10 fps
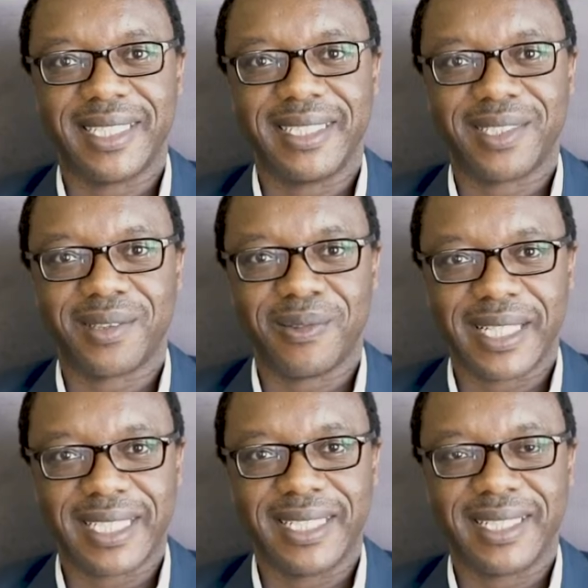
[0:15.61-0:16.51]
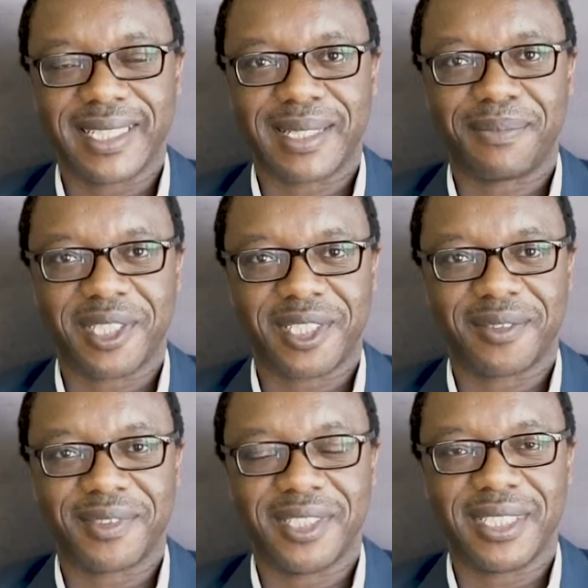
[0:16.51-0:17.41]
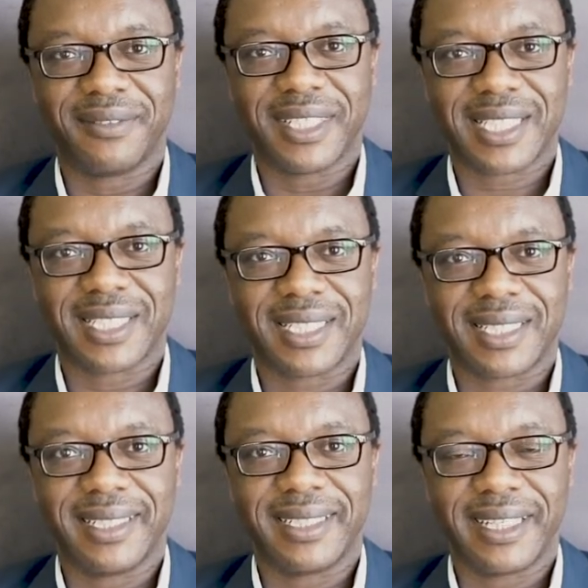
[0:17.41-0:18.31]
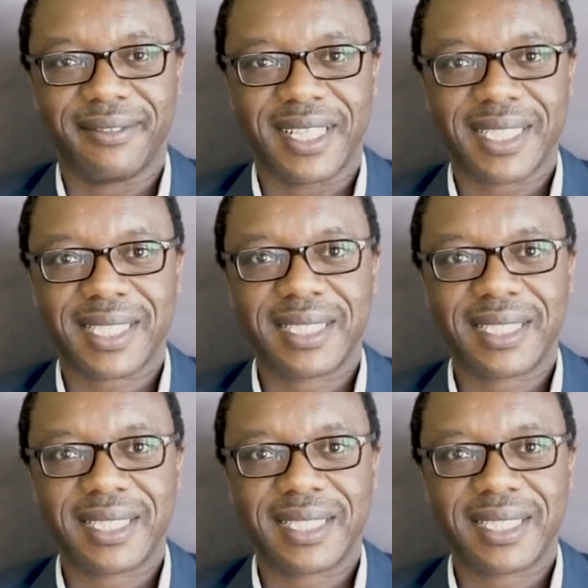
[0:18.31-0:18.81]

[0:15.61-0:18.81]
and to working in support of the university's endeavors.